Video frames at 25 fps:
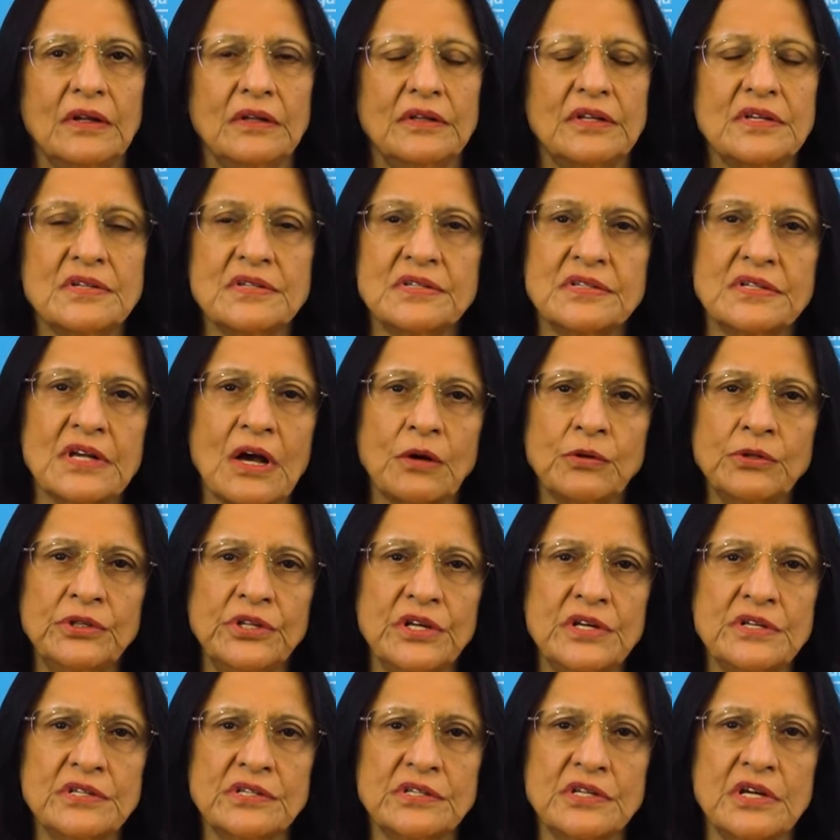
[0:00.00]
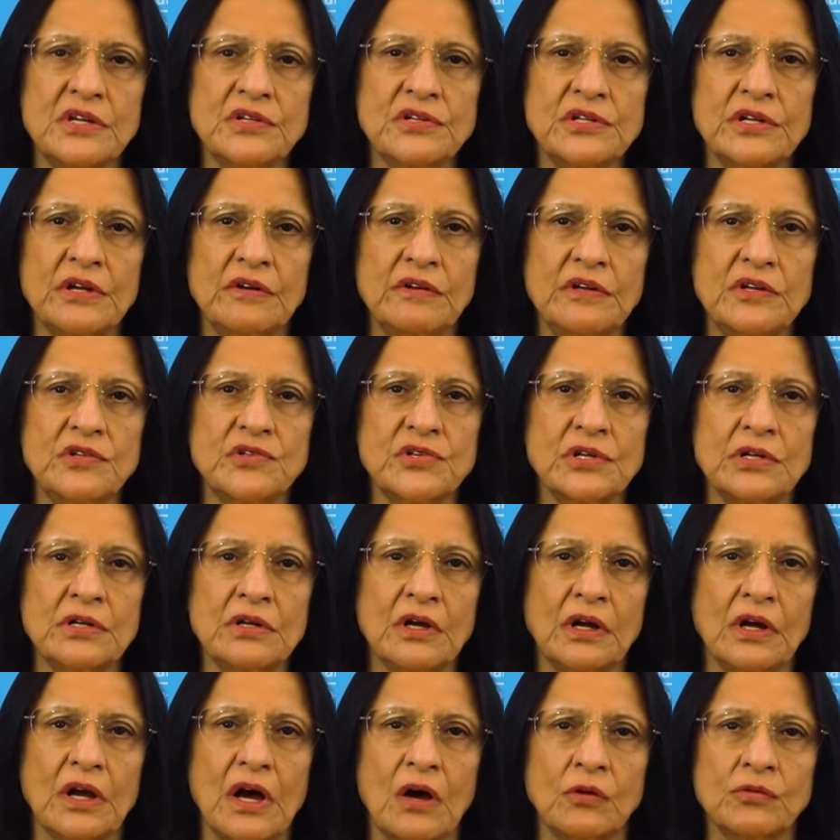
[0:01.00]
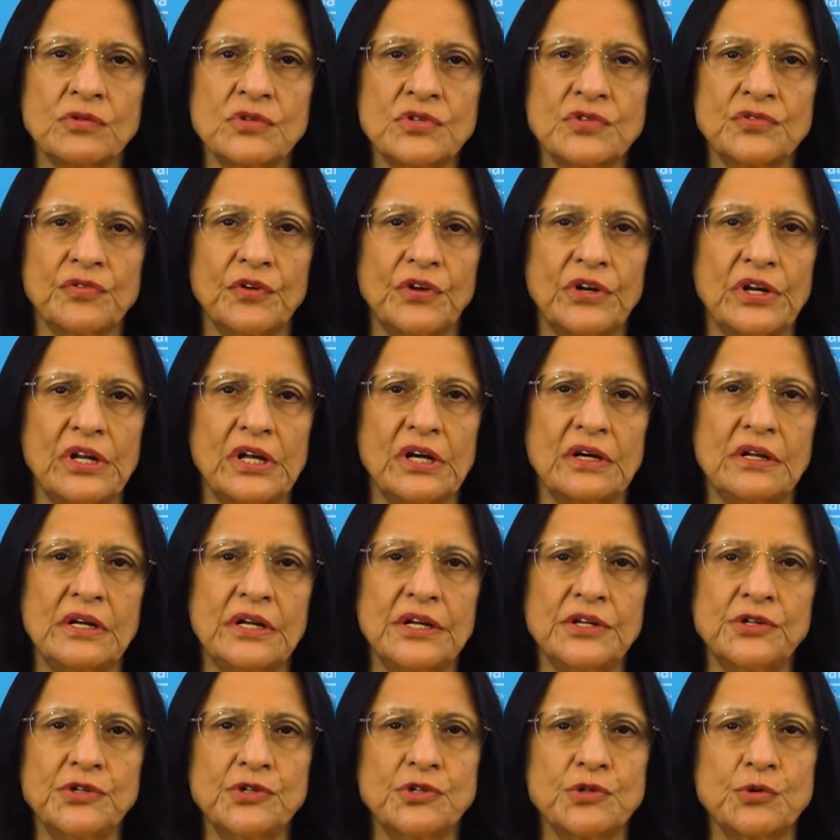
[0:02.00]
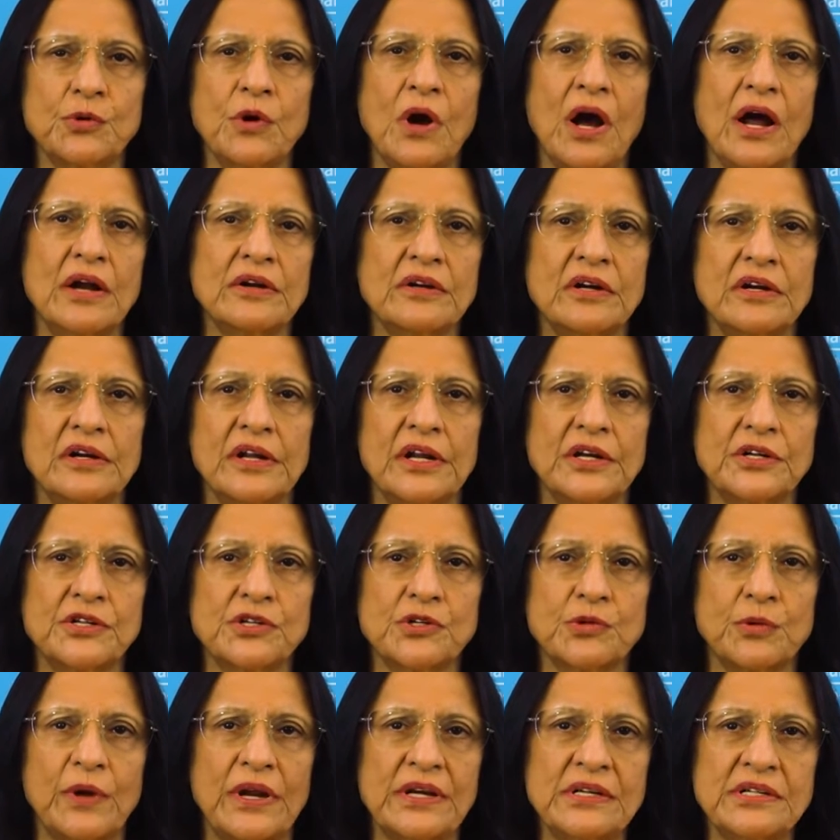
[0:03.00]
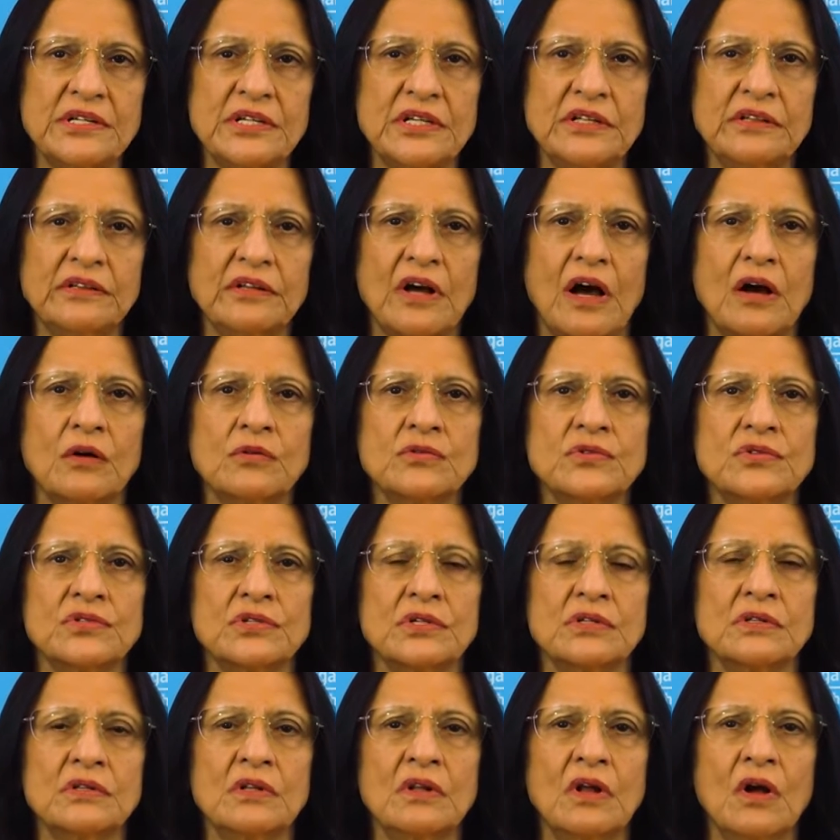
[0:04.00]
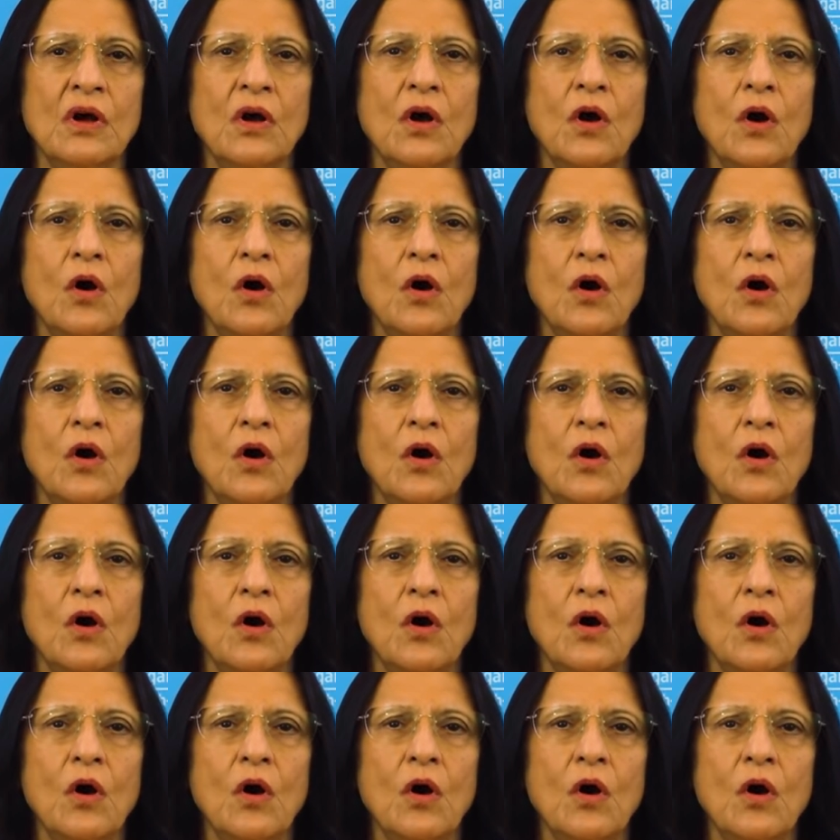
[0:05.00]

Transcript: The Southeast Asia region accounts for nearly 220,000